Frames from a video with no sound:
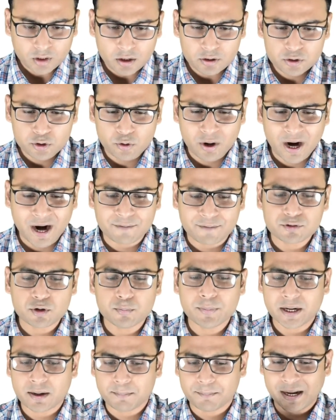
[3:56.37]
You have to
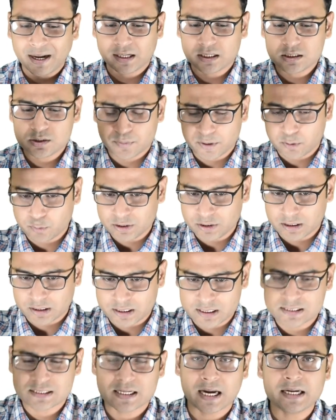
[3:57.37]
make a balance between the
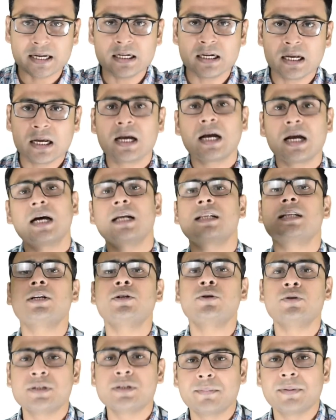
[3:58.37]
design and the
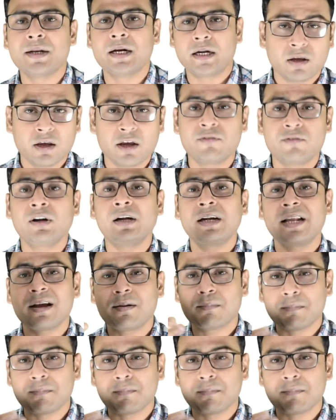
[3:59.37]
usability. If I'll take